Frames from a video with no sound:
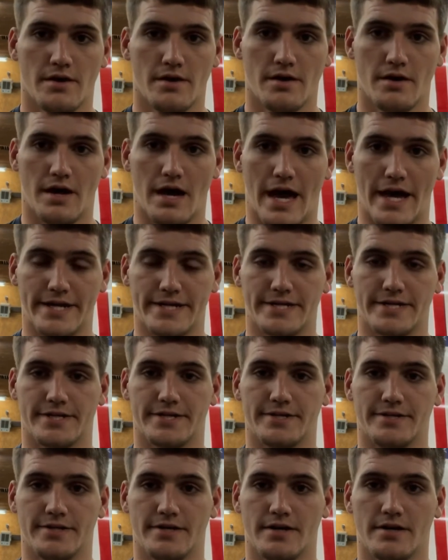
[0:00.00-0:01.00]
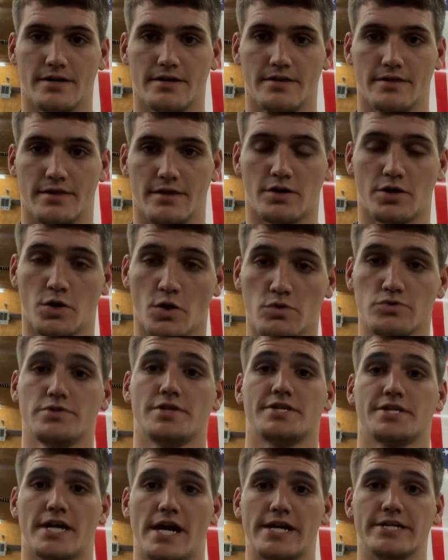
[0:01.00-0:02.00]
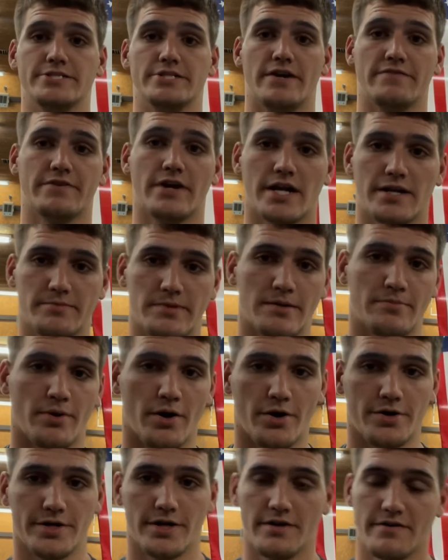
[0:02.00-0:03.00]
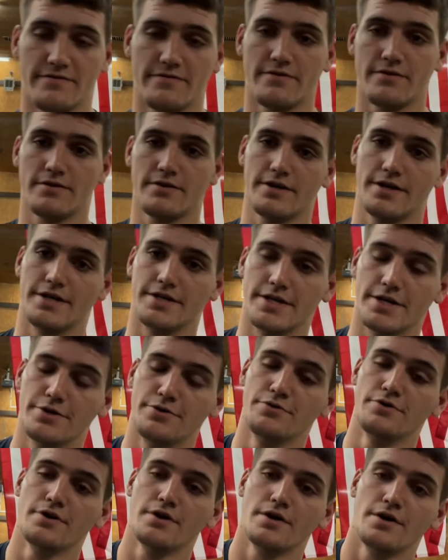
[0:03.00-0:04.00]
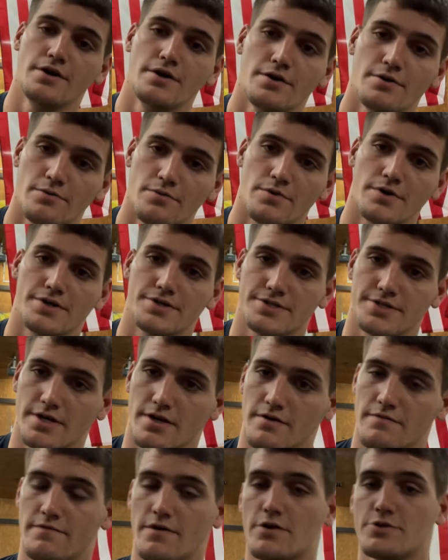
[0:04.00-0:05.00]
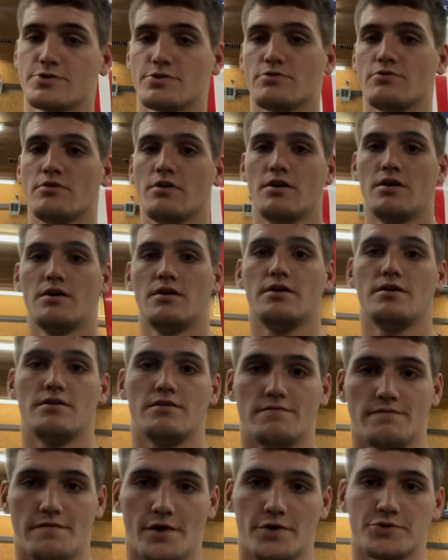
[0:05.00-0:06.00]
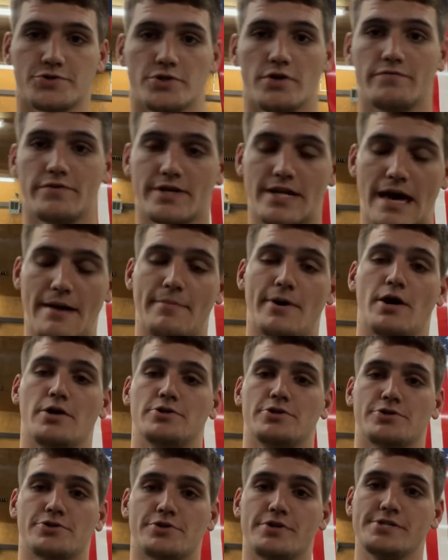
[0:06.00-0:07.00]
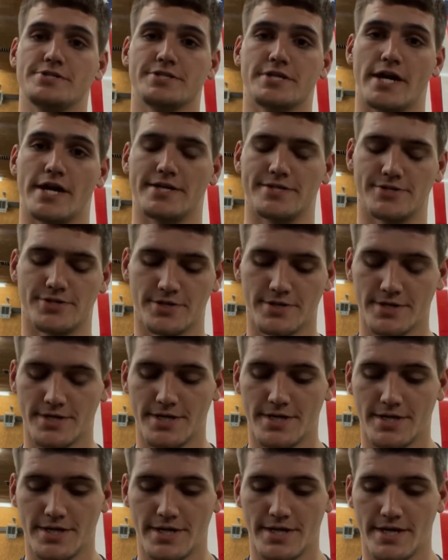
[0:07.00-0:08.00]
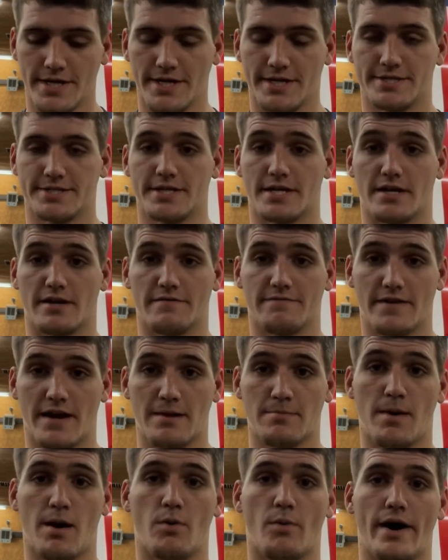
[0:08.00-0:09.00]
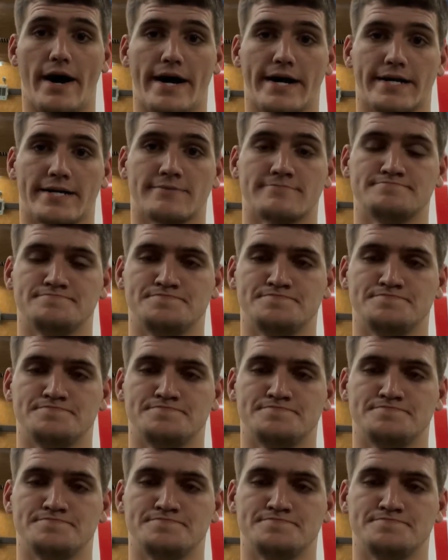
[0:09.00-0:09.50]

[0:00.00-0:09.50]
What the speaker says: I did the coolest cage I've got to be a part of and do was Virgil over at Nightmare on Your Streets cage. It's in a Fairmont wagon.